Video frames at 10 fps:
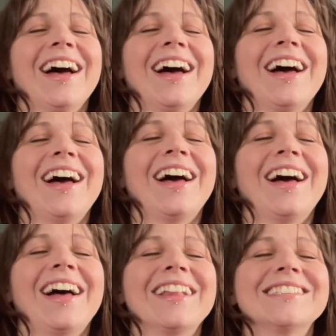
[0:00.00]

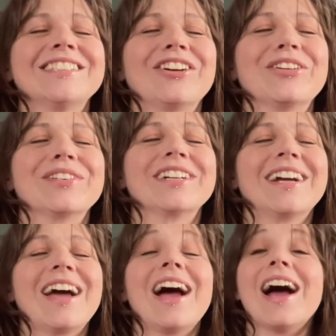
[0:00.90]
Let's start over.
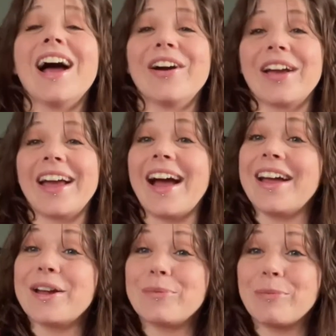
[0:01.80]
Okay, I
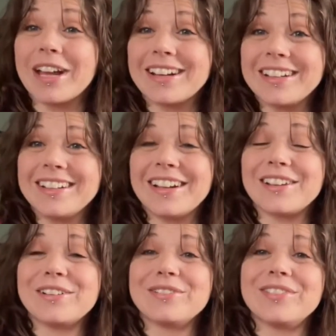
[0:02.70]
am Amanda
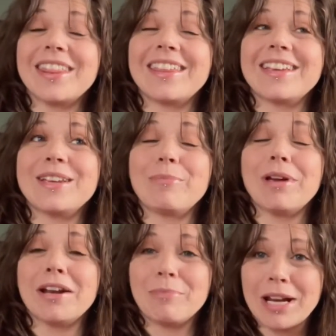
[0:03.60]
of the
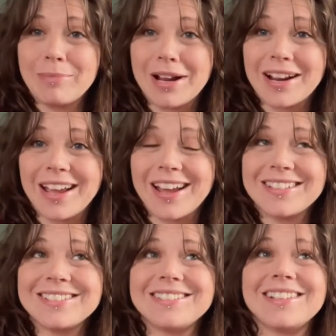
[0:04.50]
MandaMadeIt
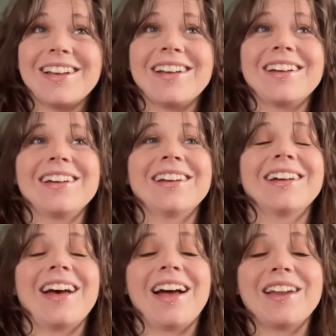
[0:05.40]
podcast.
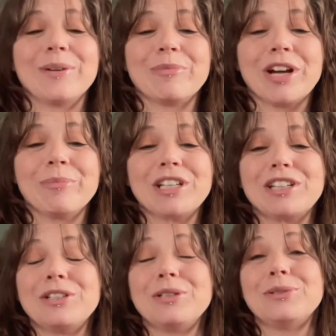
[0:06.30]
I am coming
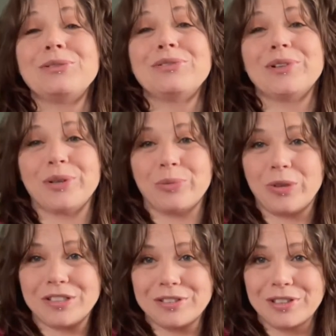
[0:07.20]
to you from
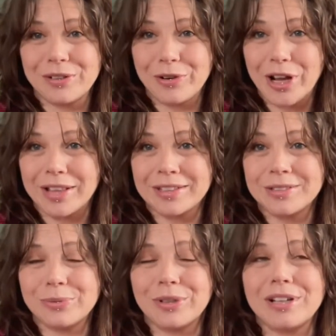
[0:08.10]
Westerly, Rhode Island,
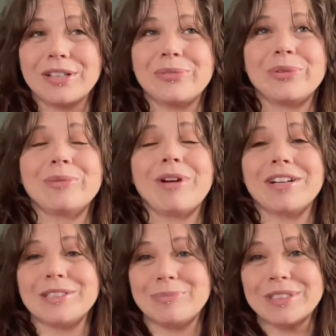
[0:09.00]
where I live with my
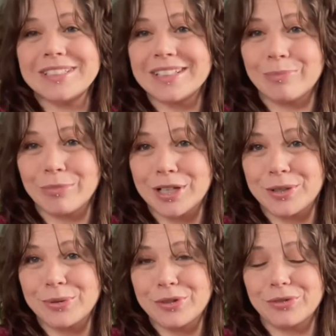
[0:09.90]
husband and my
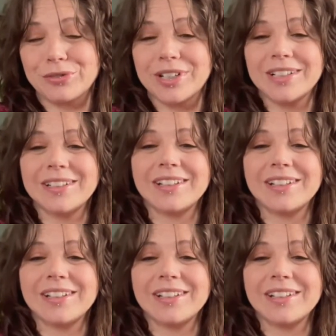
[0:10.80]
two children.